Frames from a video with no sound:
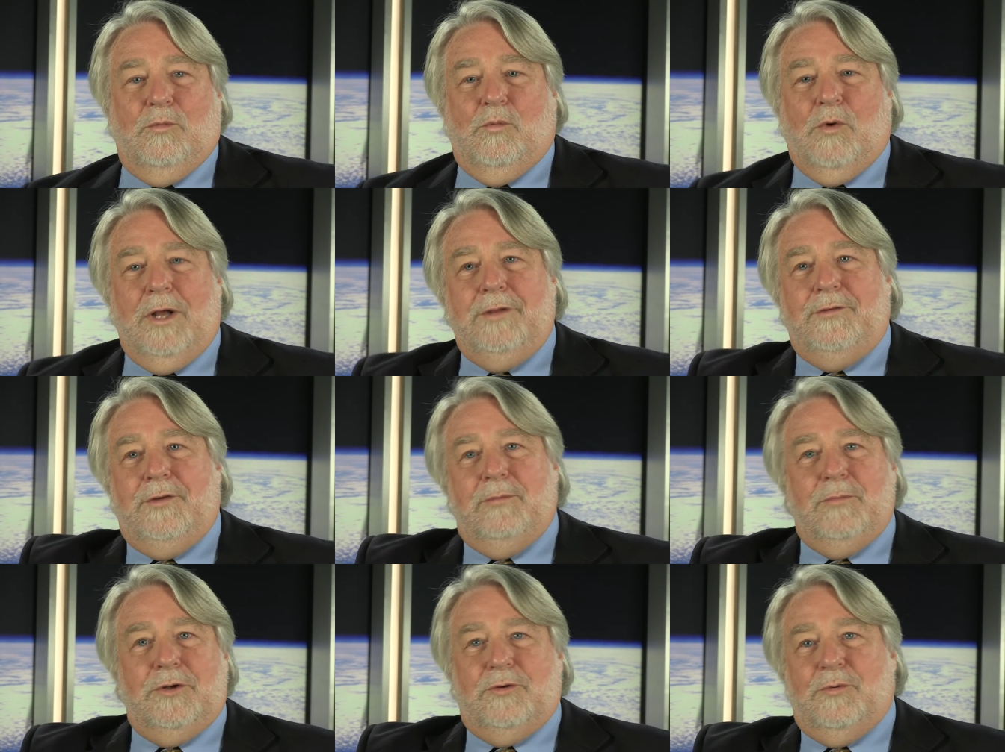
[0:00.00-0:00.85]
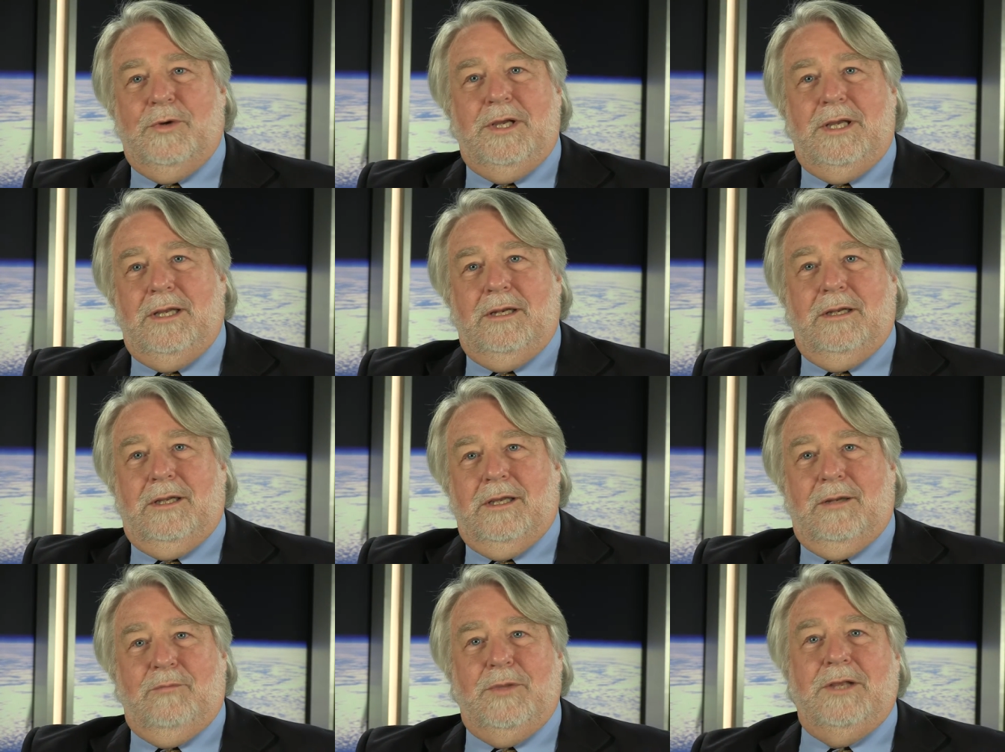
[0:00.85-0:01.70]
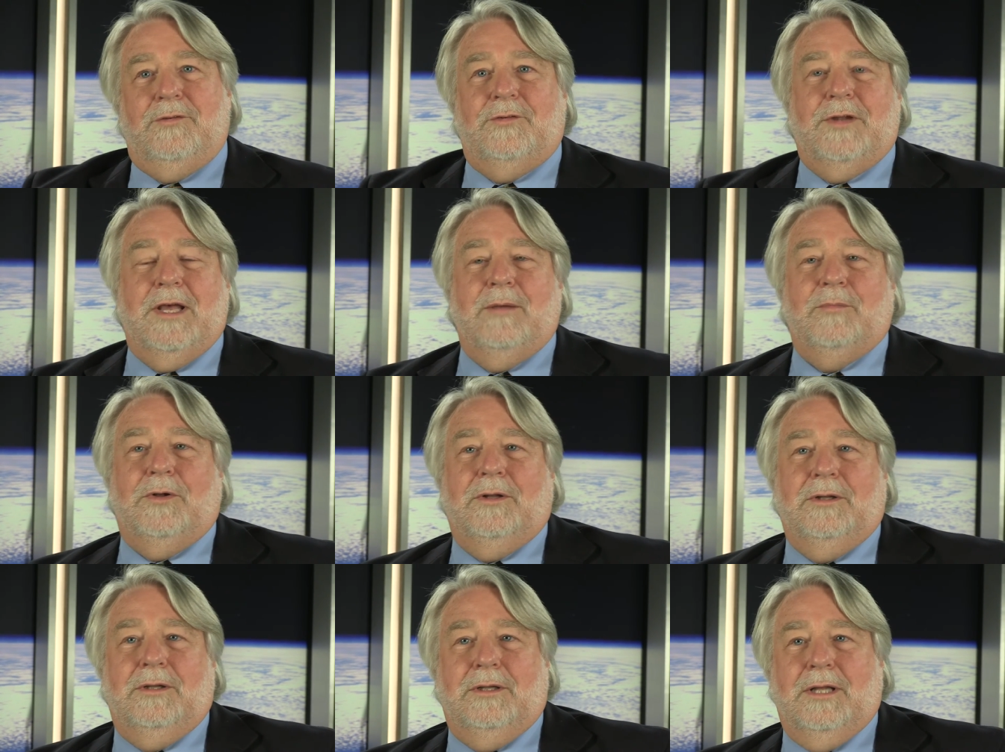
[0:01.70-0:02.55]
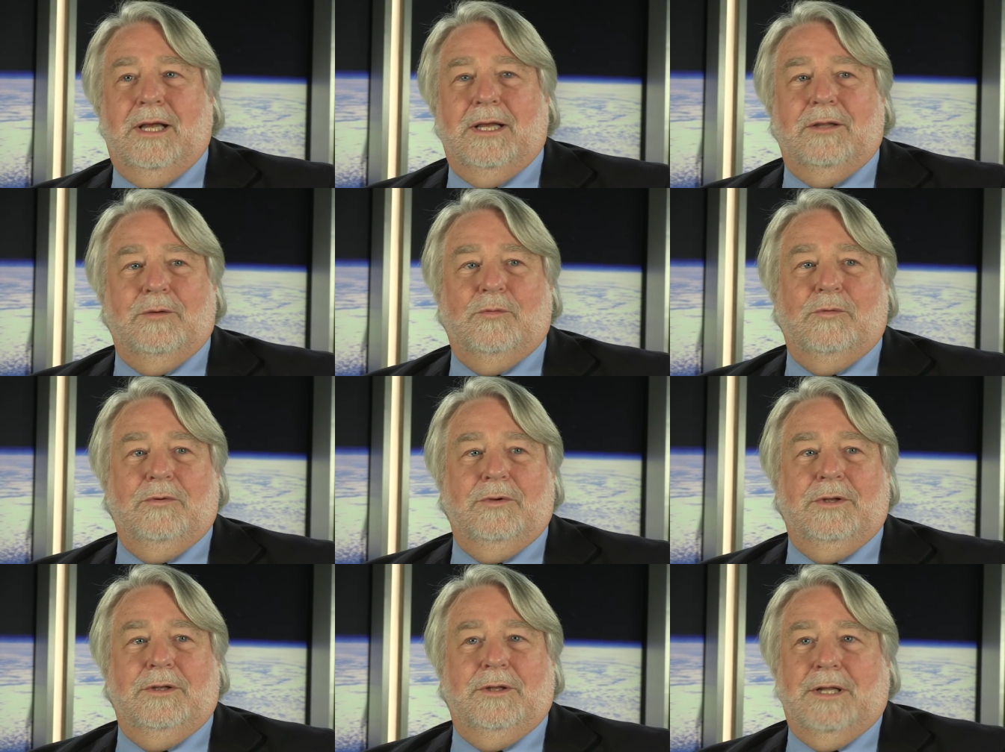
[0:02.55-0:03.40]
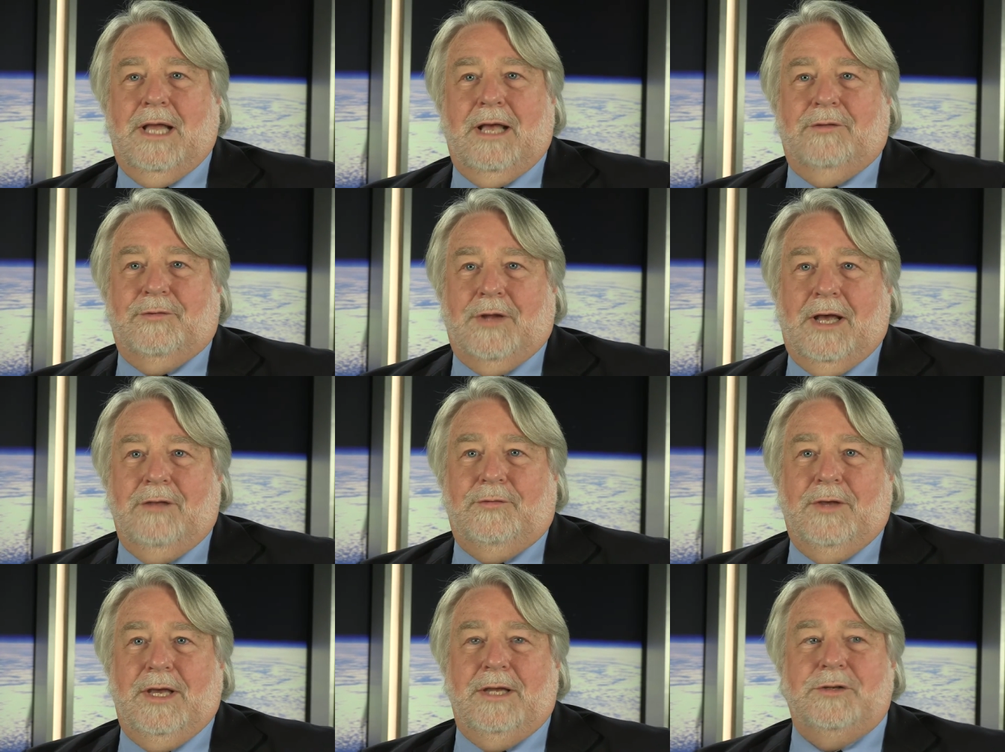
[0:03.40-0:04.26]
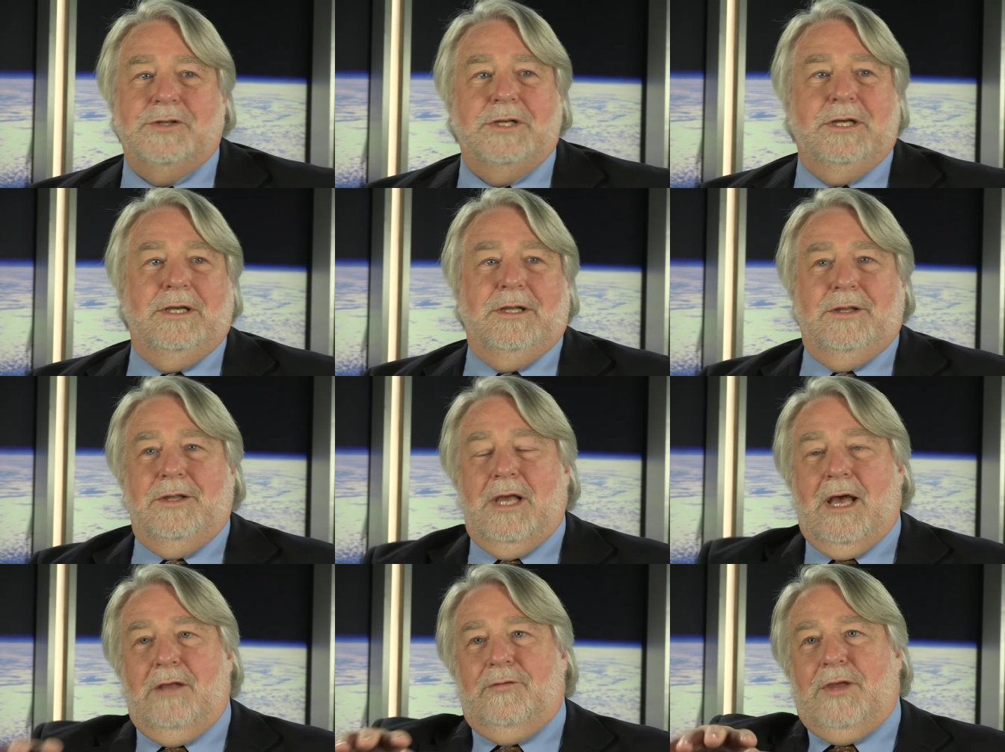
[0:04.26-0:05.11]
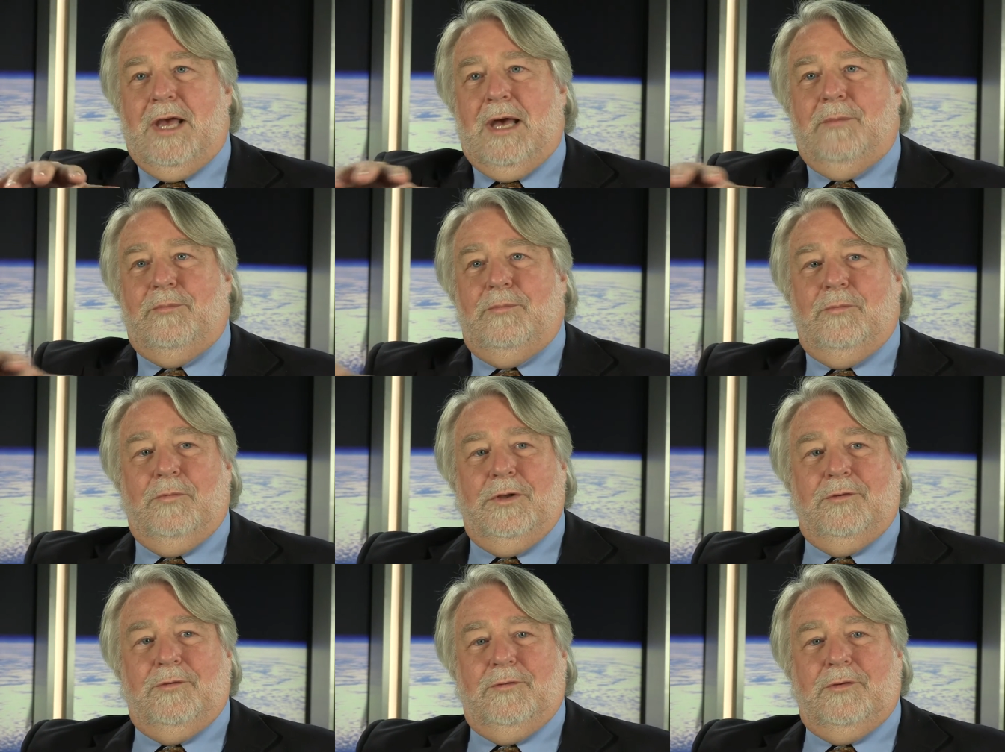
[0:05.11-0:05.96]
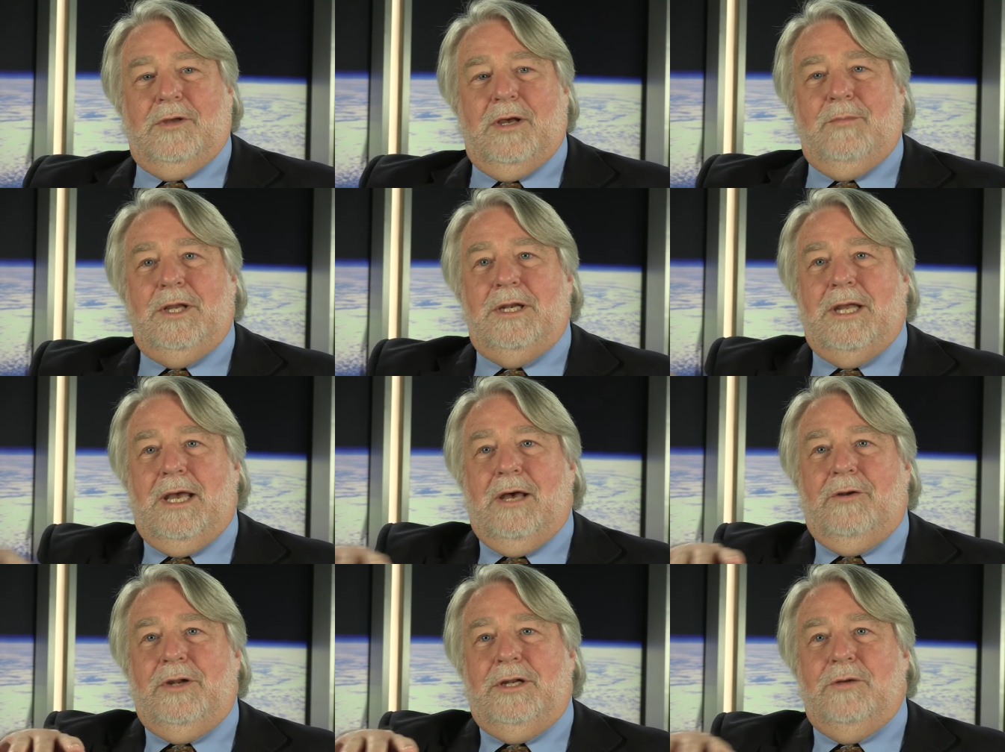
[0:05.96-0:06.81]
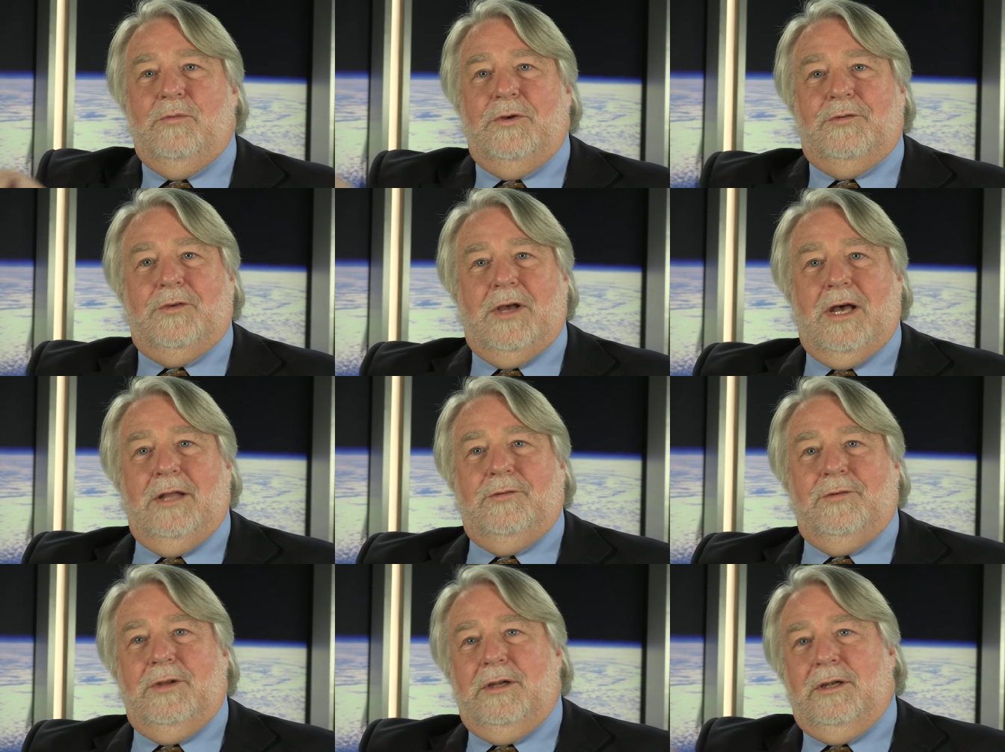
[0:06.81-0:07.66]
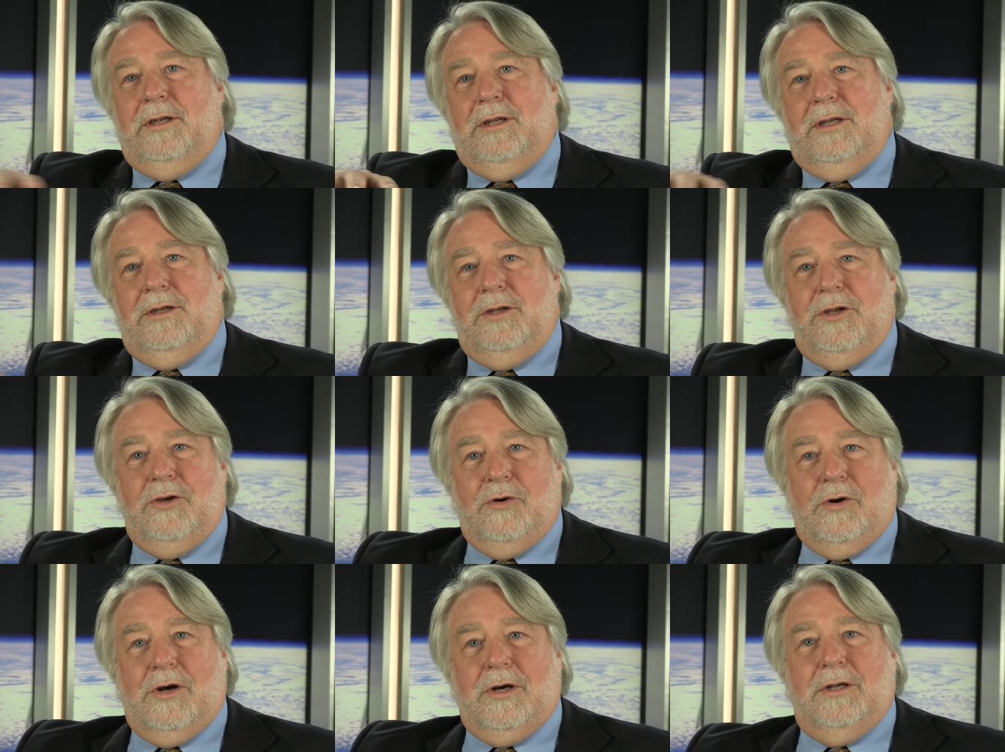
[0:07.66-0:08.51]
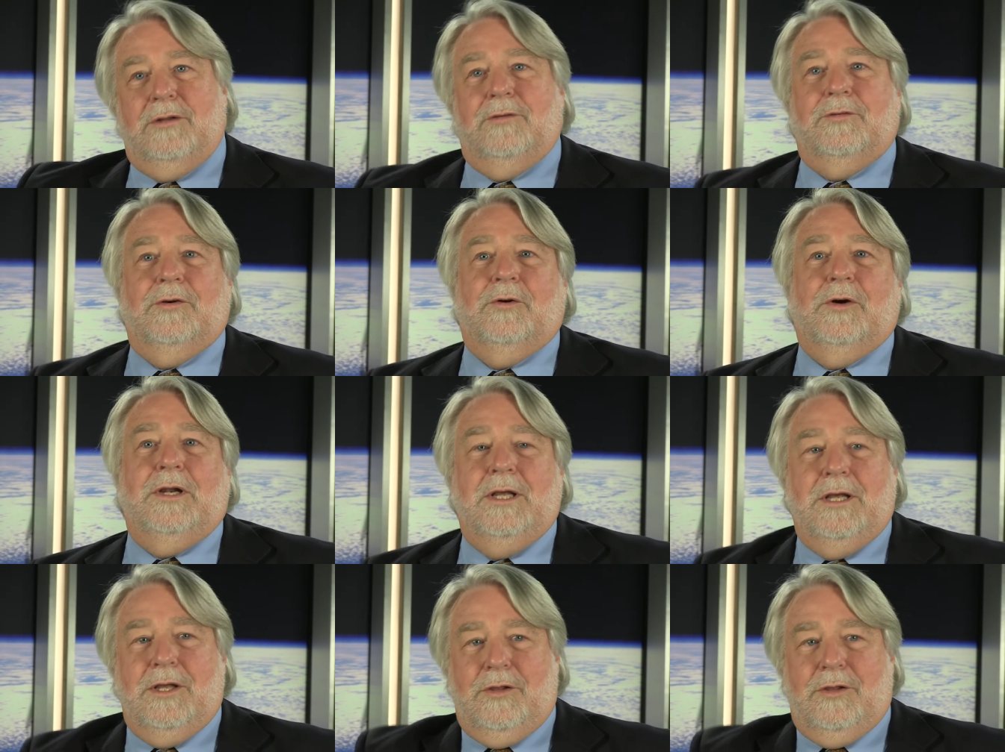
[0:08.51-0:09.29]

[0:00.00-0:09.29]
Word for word: Ones in between can be stable, like the, the last ice age the ice cap was coming down into Wisconsin and New York and so on.